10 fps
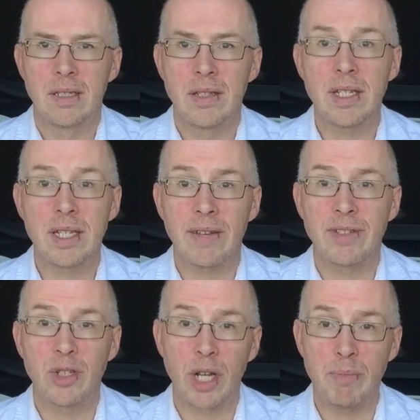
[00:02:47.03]
This is
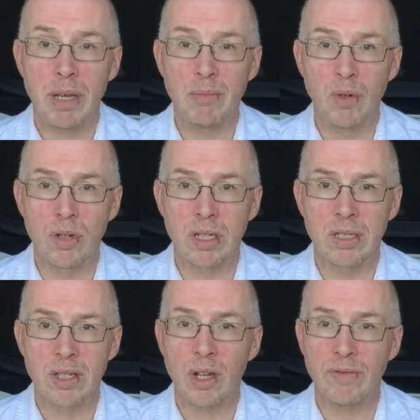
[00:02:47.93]
after JP
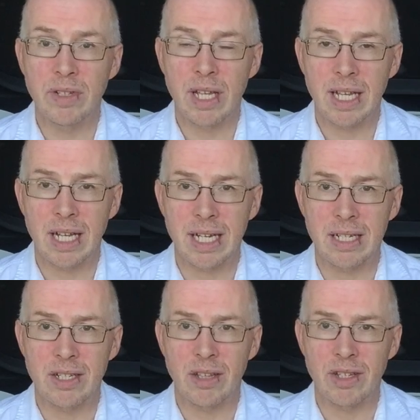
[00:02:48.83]
Morgan softened their
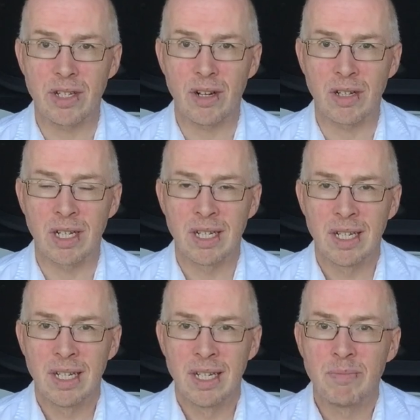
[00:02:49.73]
guidance on the stock.
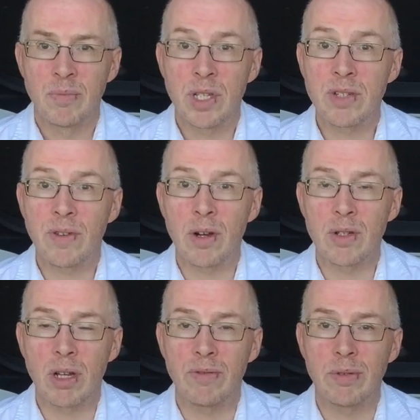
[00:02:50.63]
This
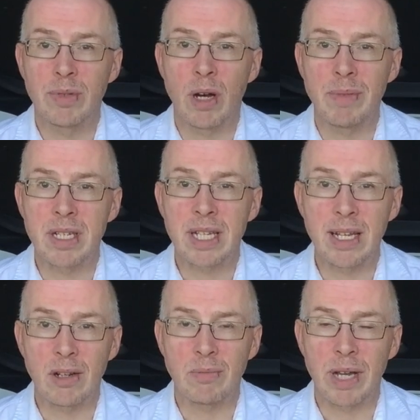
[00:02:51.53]
follows on from comments
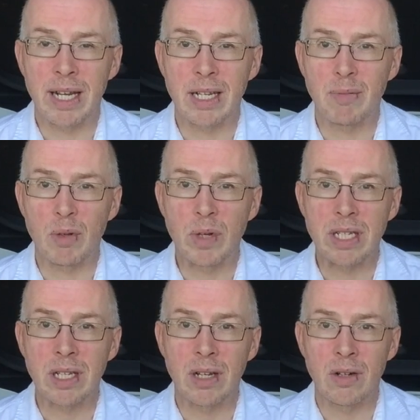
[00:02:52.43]
Elon made a couple of
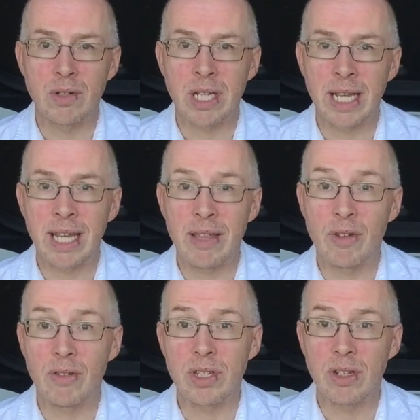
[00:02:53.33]
weeks ago saying he
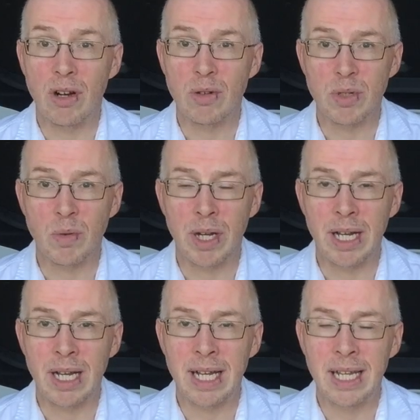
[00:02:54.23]
thought the stock was quite
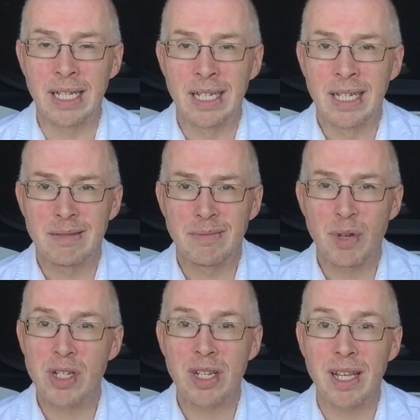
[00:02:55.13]
high.
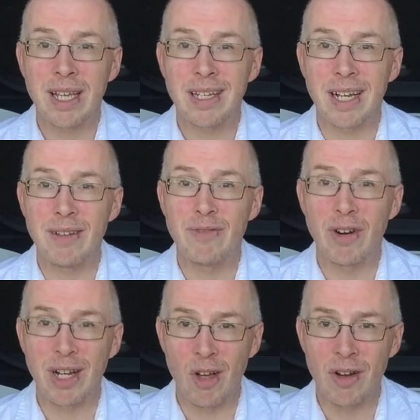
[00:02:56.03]
Personally, I'm
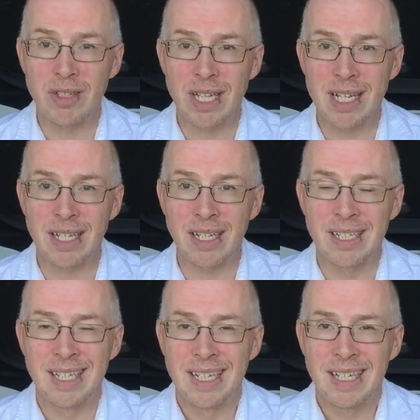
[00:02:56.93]
very long on Tesla.
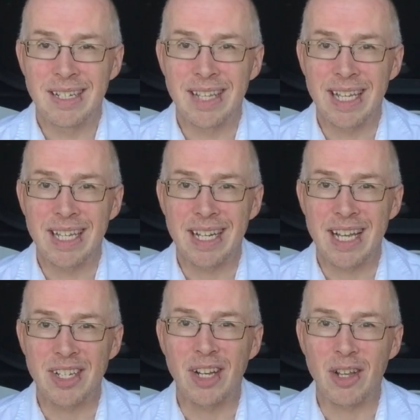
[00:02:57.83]
I think it
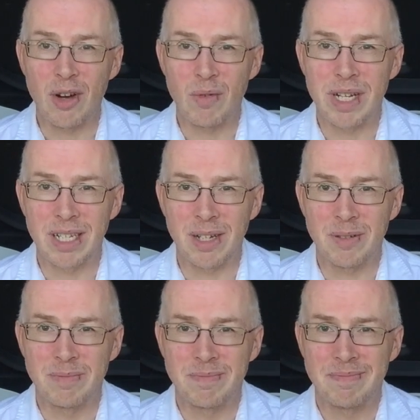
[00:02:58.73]
has a long way to go.